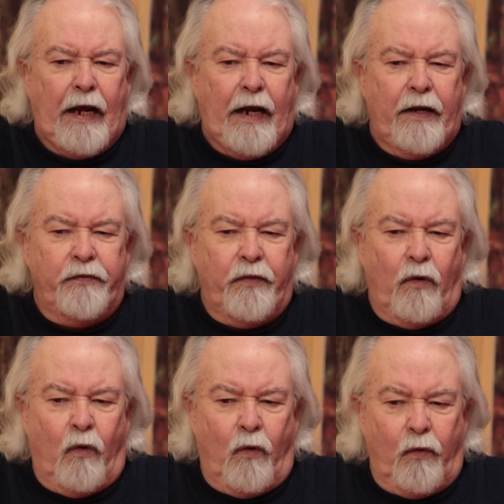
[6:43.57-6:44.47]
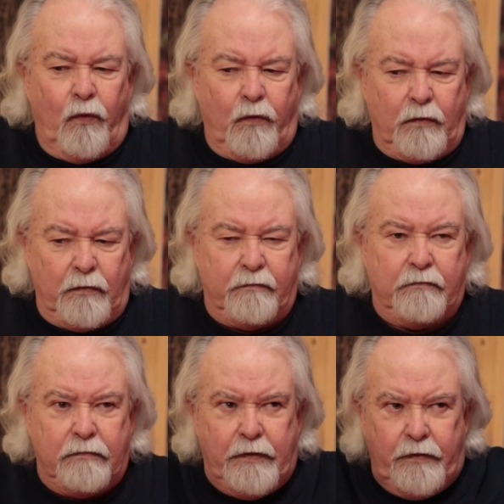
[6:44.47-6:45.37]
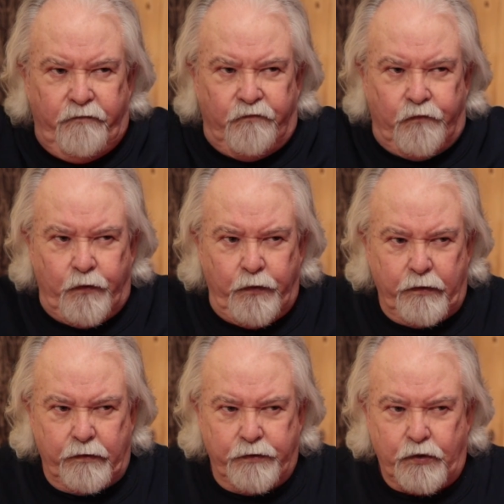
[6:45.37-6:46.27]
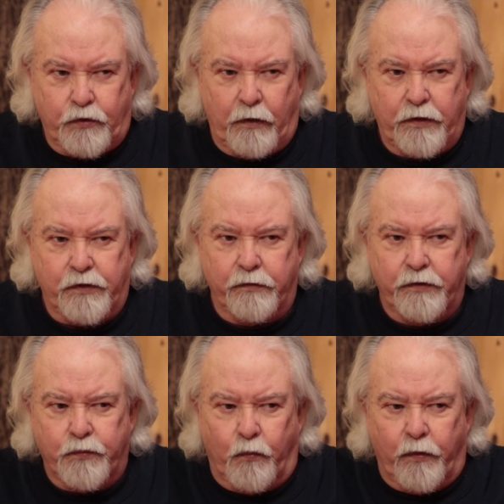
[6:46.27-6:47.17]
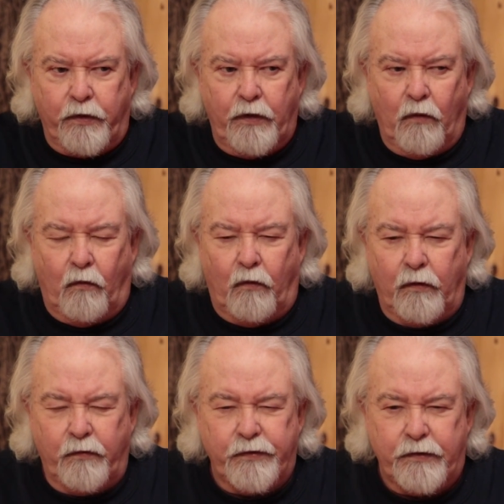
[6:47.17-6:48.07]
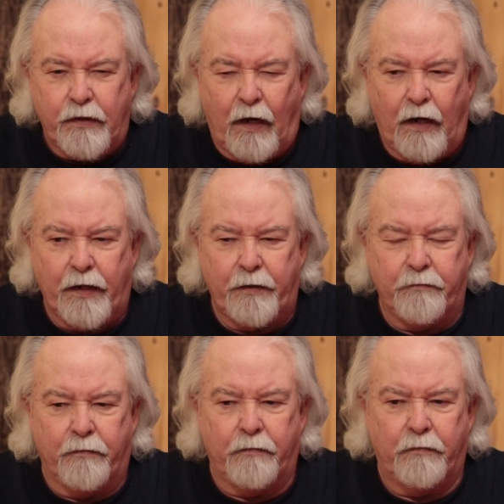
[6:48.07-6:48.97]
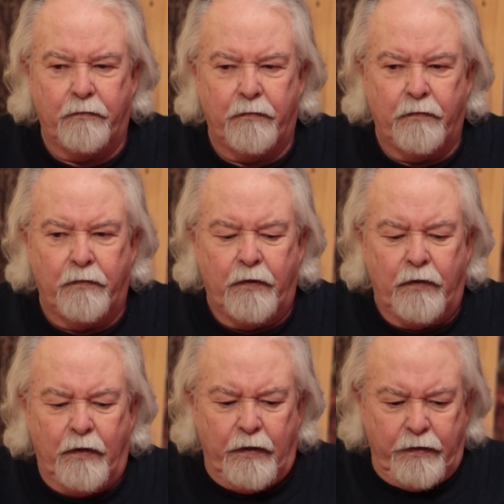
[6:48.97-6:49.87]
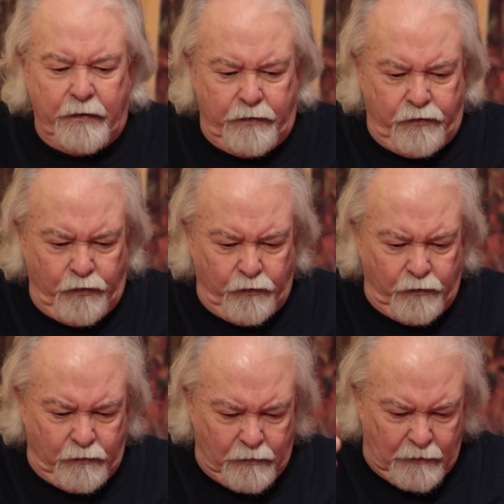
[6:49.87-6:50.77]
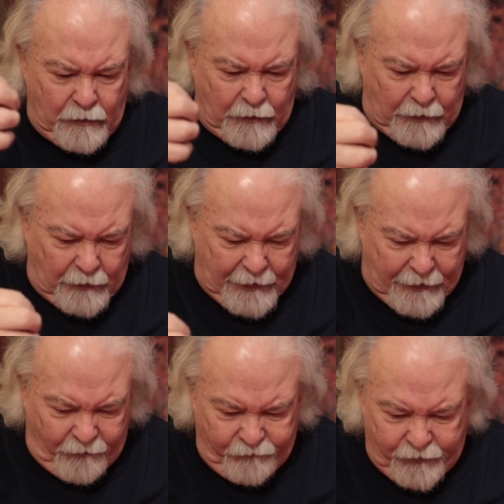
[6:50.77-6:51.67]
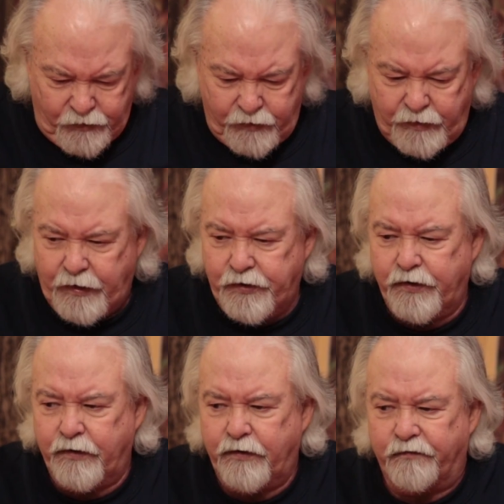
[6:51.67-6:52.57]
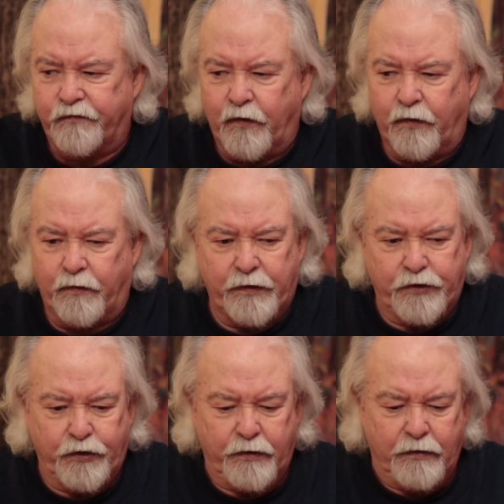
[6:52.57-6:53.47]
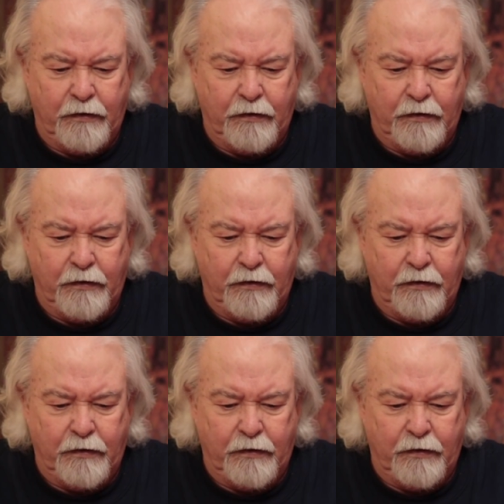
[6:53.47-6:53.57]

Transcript: And the whole vertical structure is working all the time to allow vegetation to flourish